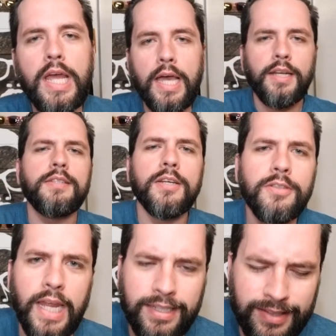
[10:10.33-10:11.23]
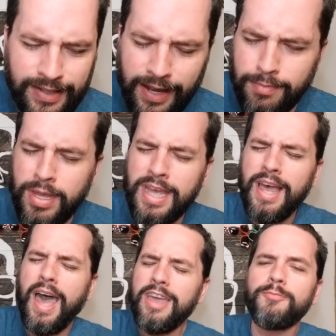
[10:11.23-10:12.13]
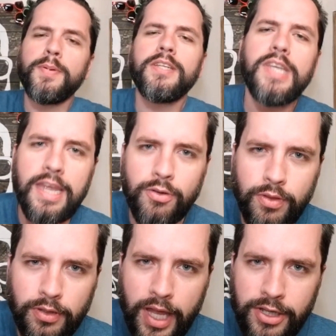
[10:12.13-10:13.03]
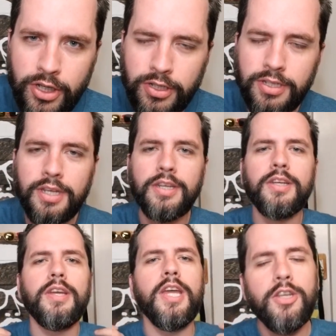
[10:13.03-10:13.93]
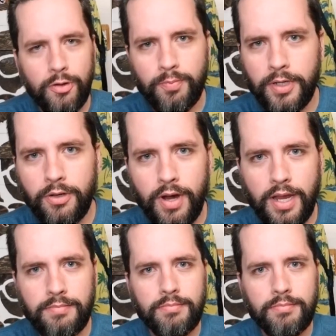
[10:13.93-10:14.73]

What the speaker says: And until next time, I've been Gator the Legend, and you've been great.